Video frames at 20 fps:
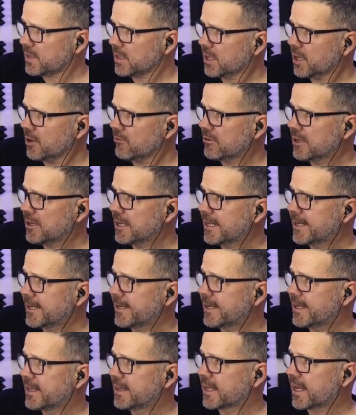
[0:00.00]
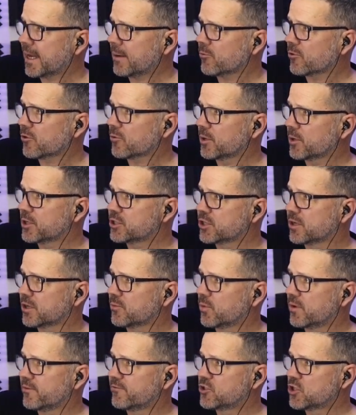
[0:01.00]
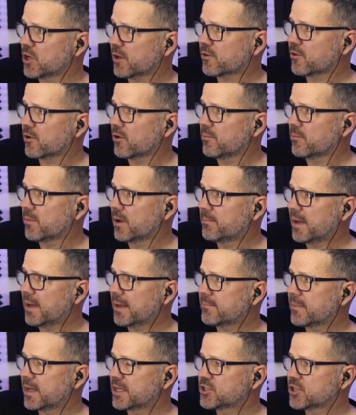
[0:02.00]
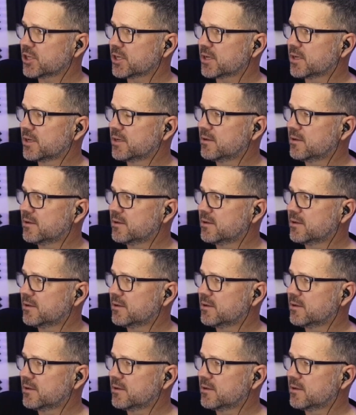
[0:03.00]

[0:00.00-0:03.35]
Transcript: Currently in the camera switcher, we've just got my Blackmagic